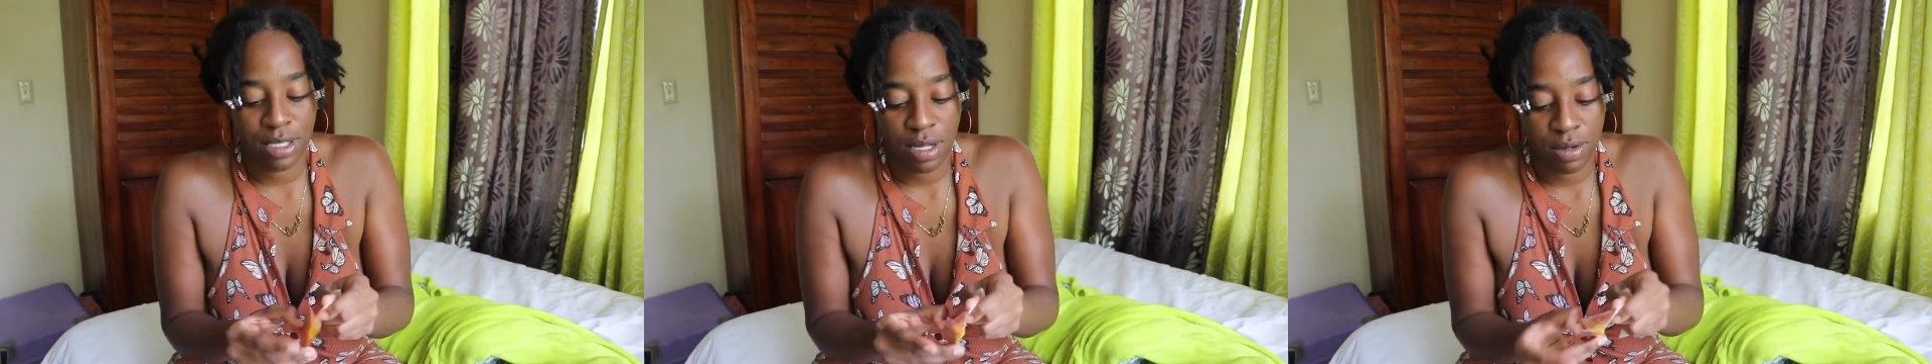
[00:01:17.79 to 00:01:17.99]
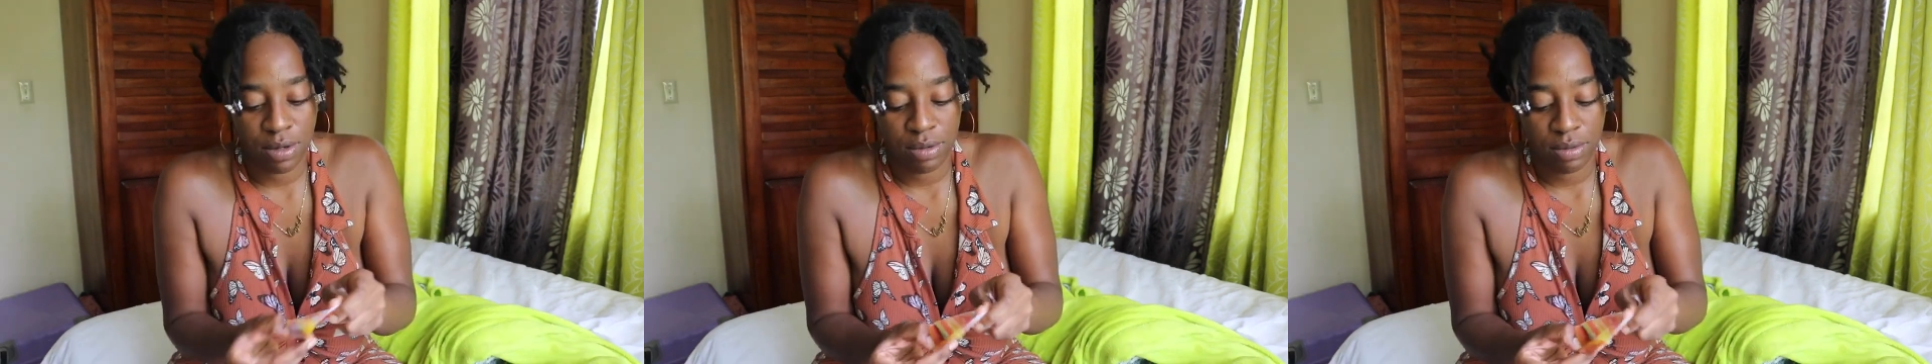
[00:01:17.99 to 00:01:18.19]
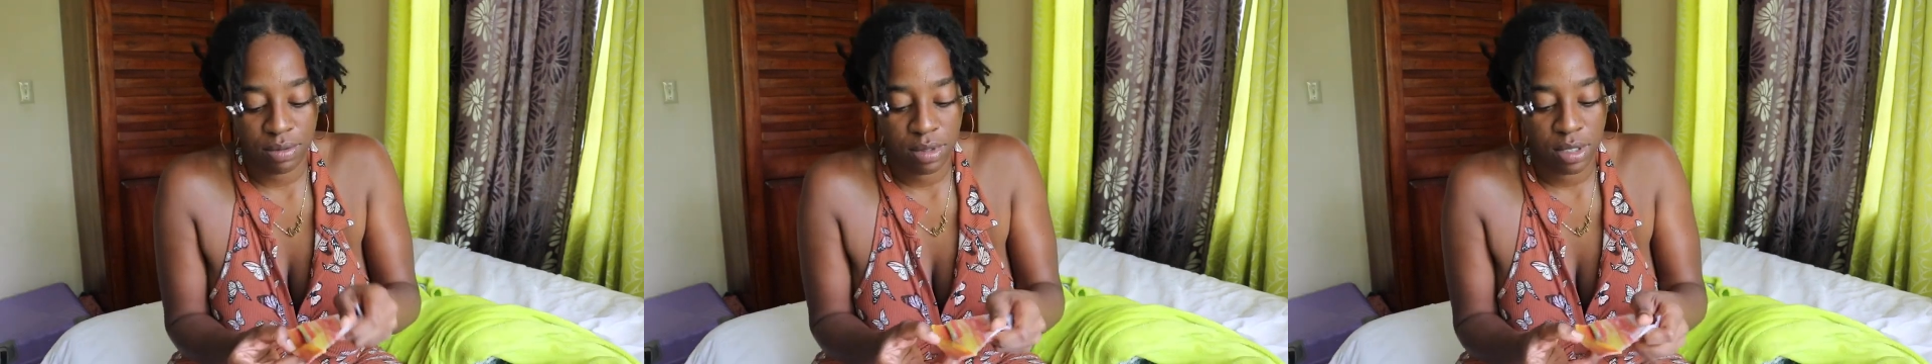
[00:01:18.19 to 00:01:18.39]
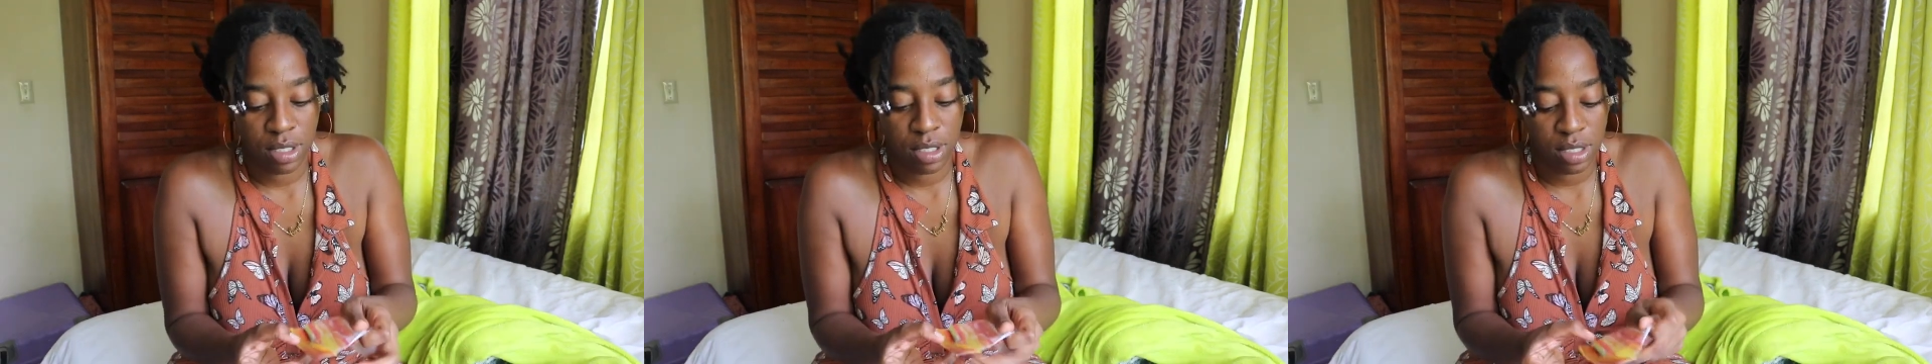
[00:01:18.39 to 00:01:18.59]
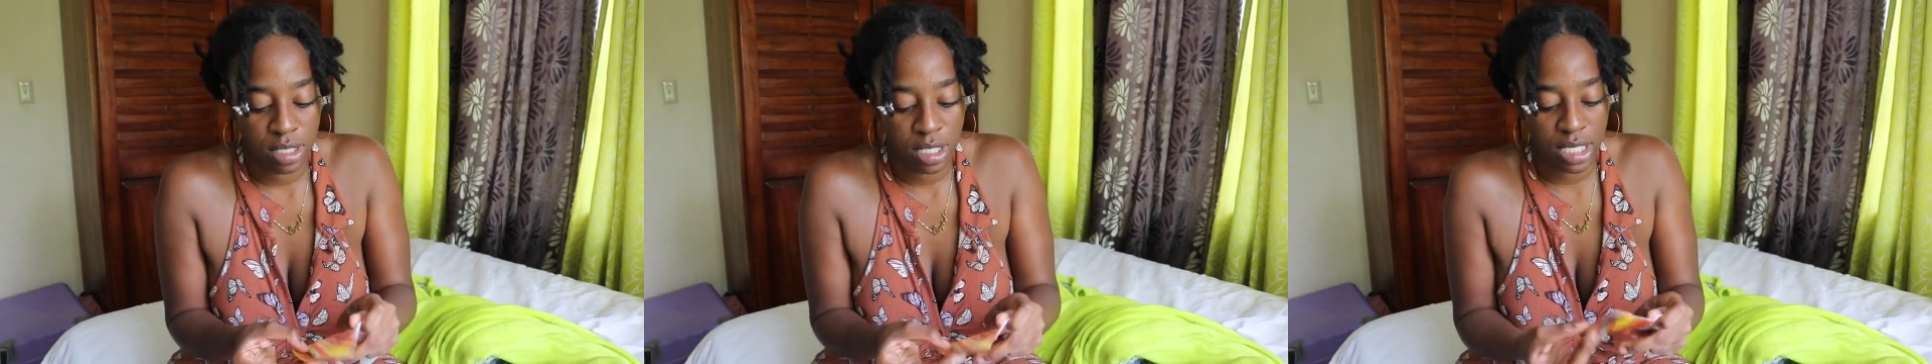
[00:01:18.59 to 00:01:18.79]
So
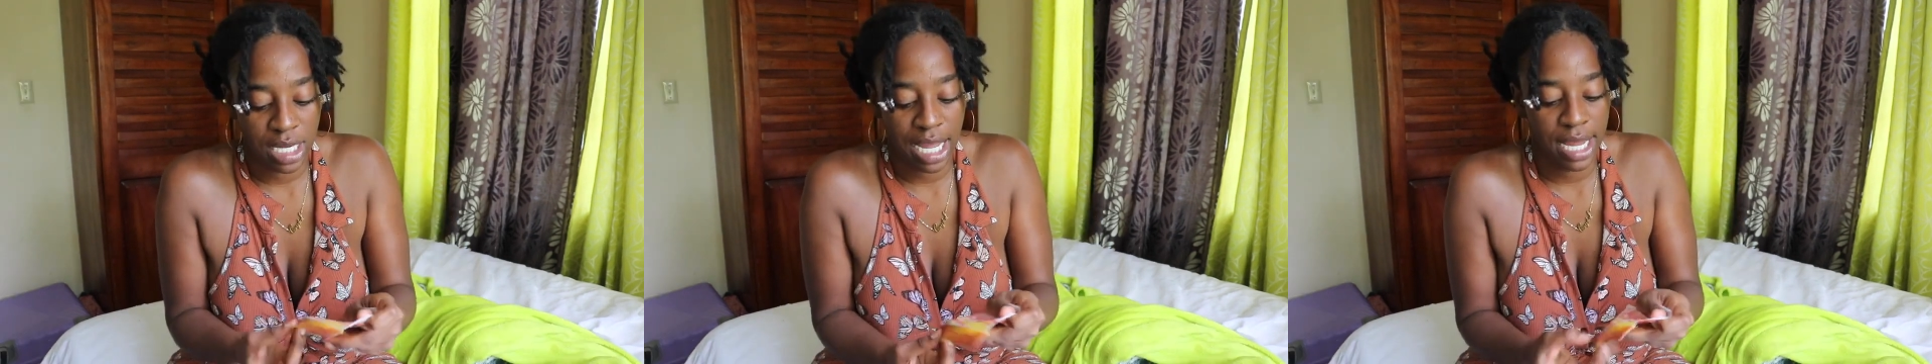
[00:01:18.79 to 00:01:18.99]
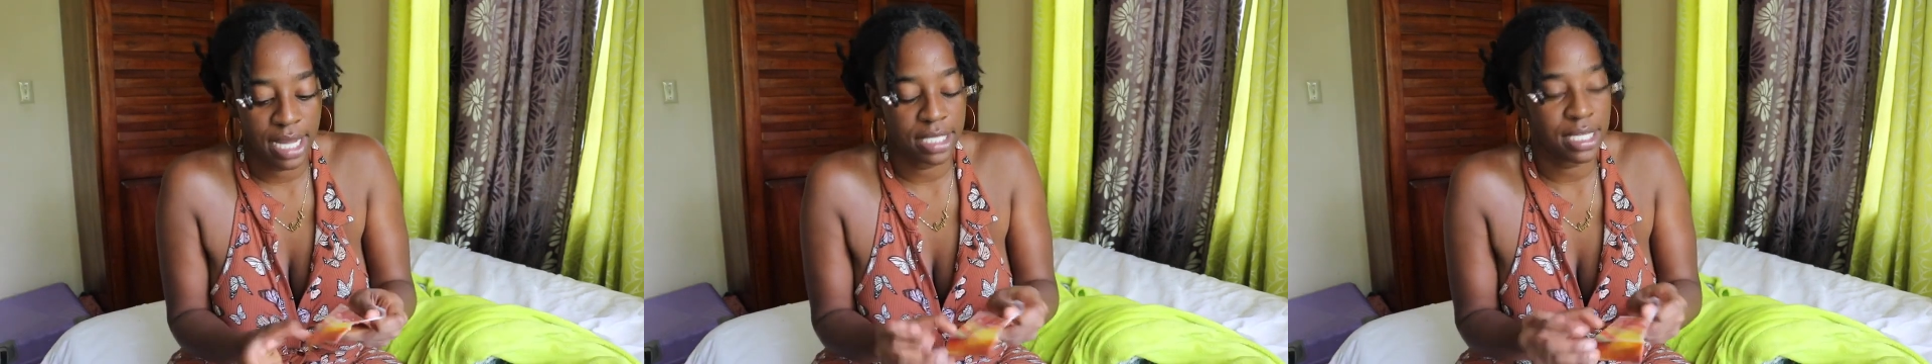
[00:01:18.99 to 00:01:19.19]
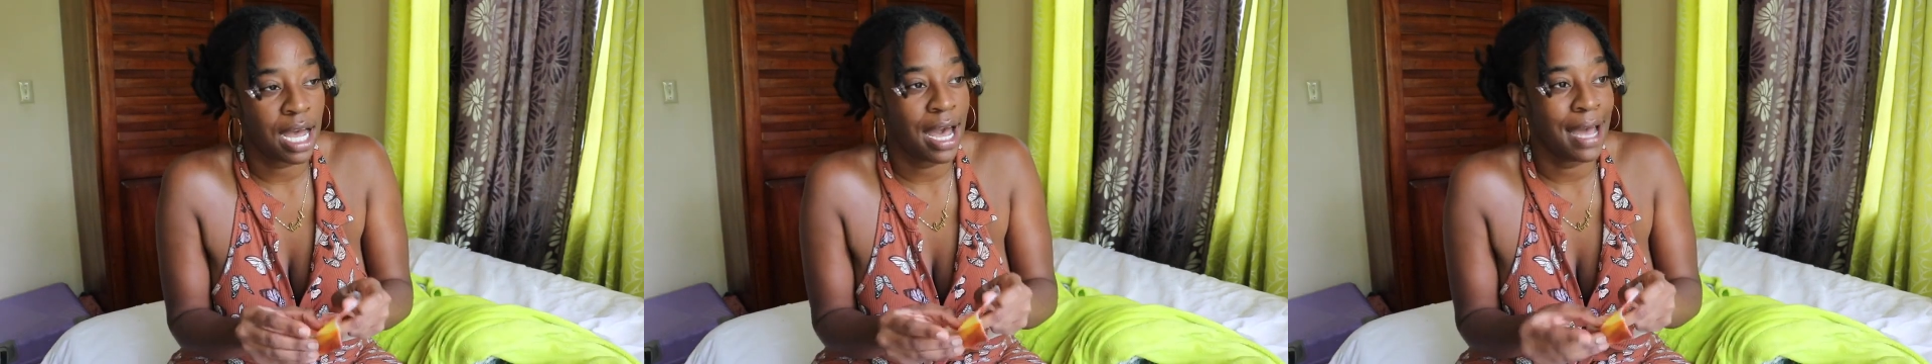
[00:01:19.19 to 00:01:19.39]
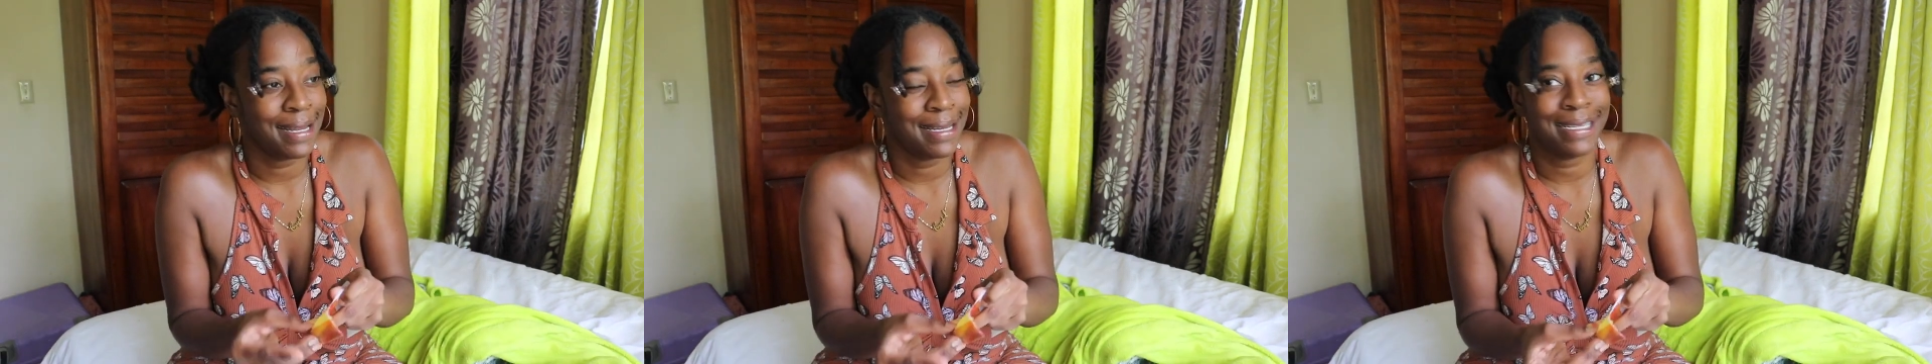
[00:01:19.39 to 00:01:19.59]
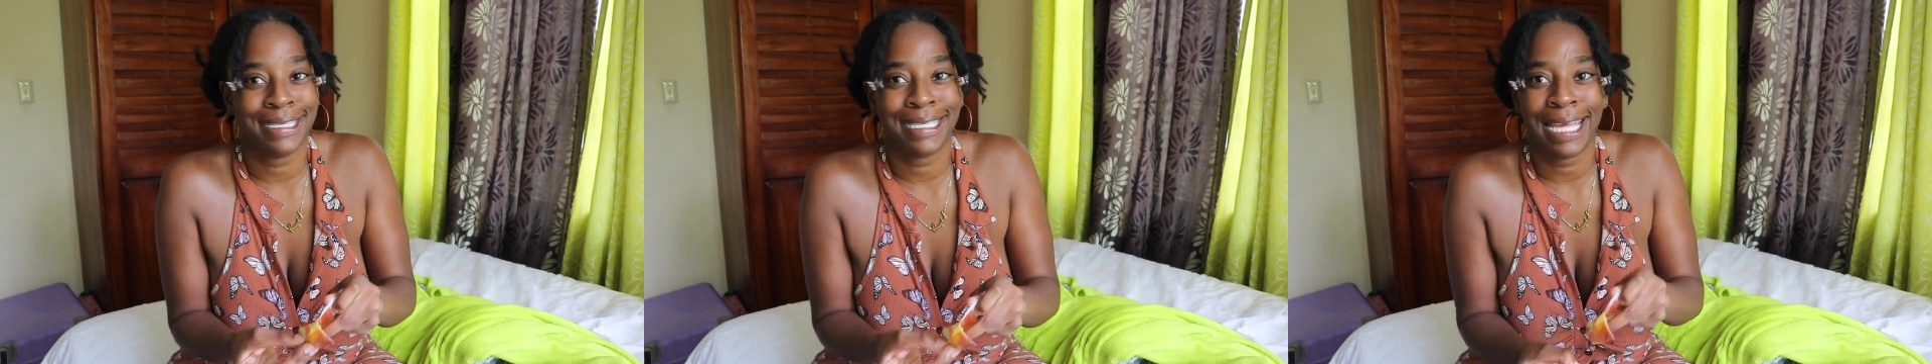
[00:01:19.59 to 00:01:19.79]
today is
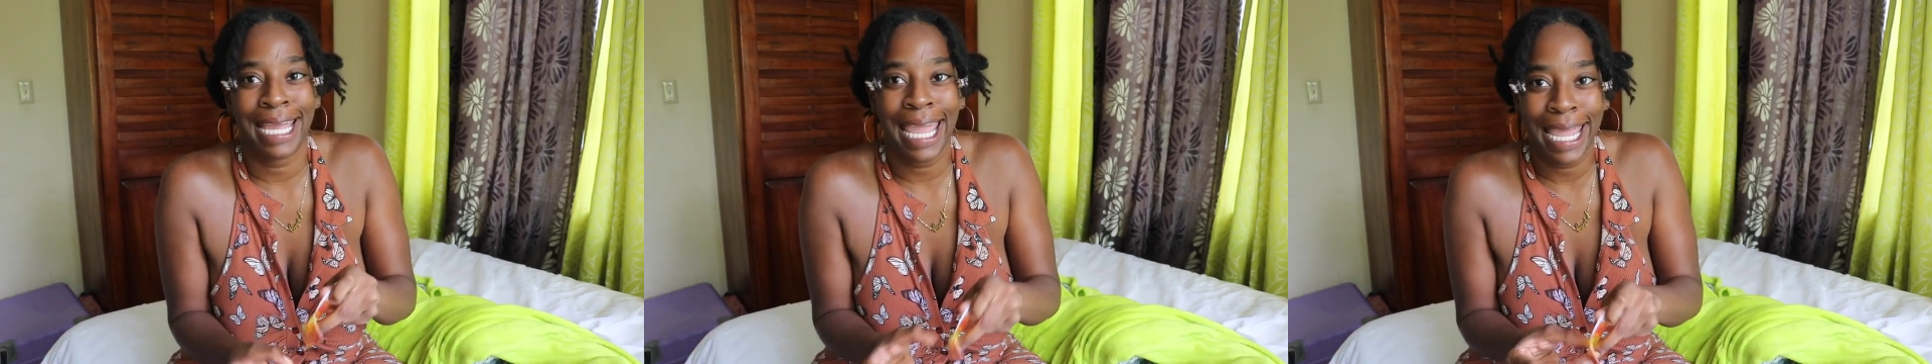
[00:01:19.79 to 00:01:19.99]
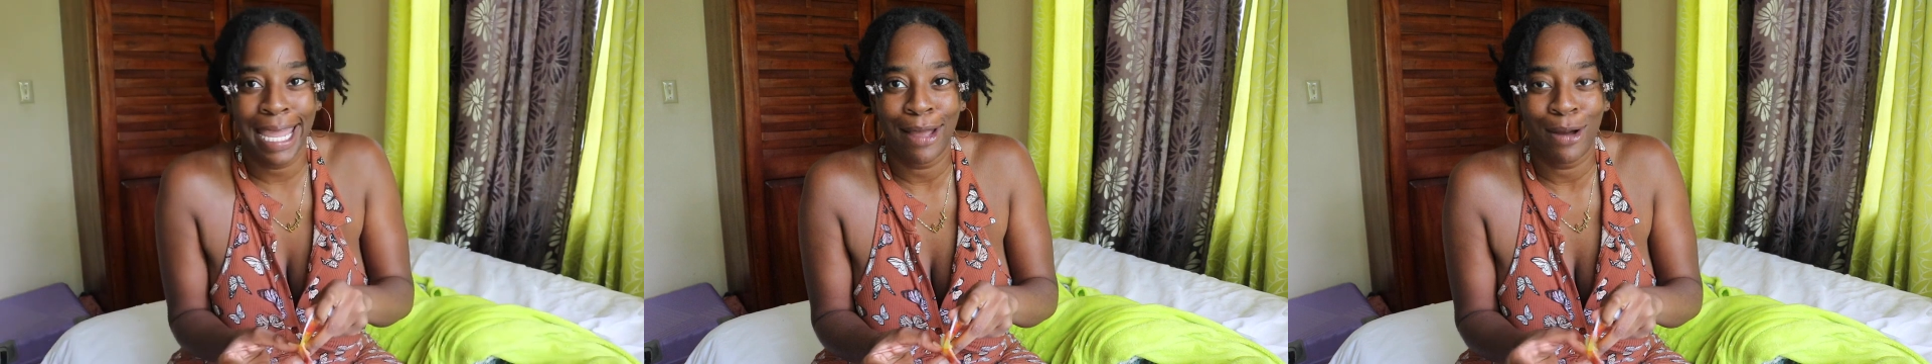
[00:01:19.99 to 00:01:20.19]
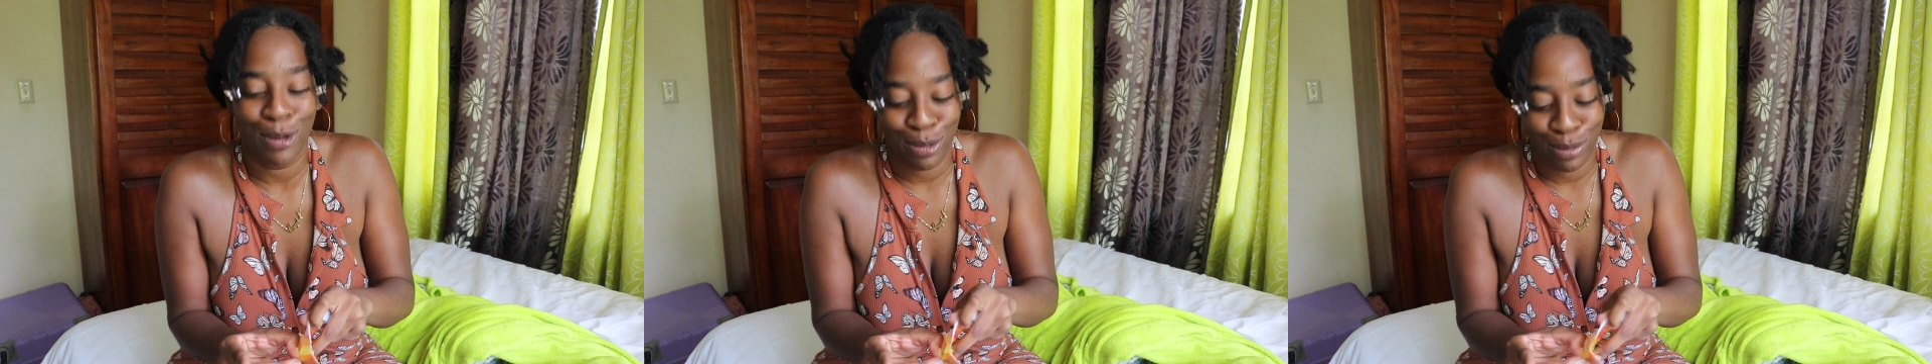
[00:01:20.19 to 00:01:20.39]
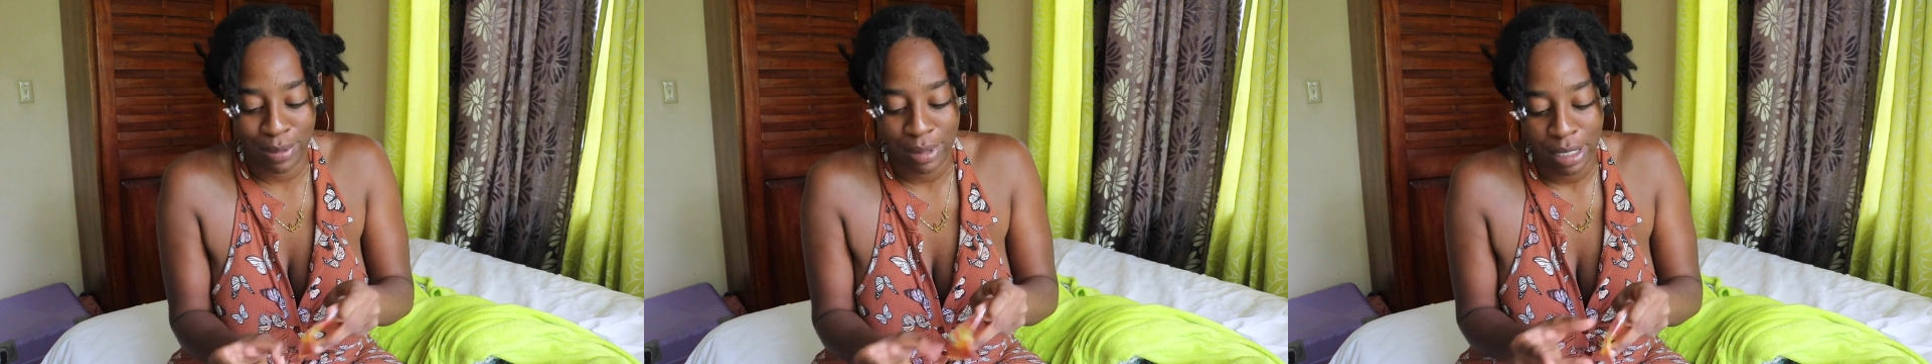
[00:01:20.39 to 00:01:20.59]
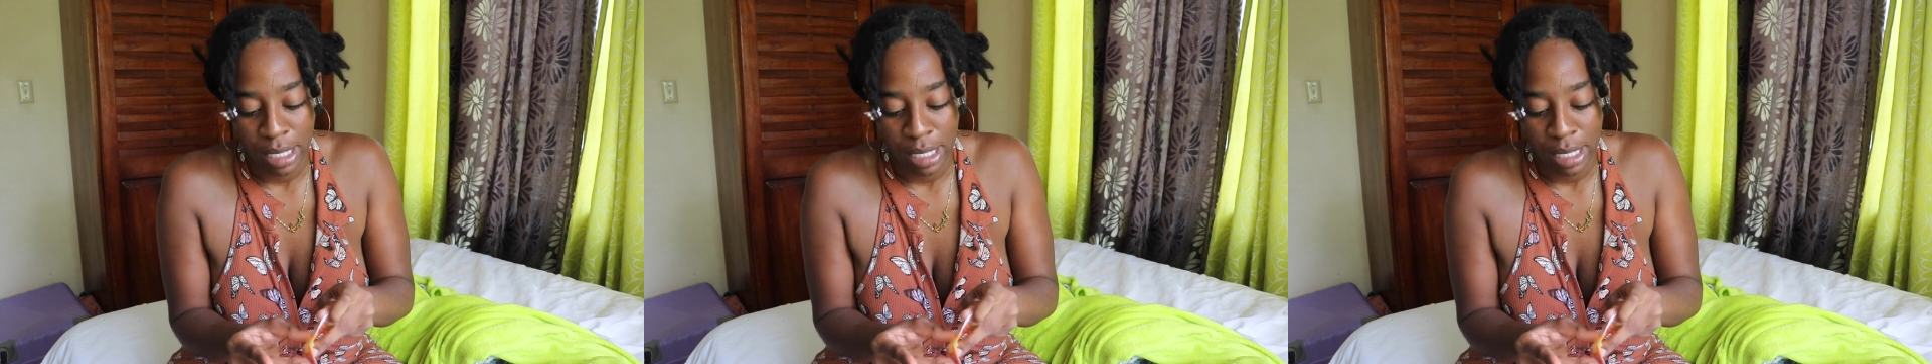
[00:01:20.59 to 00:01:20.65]
hot as hell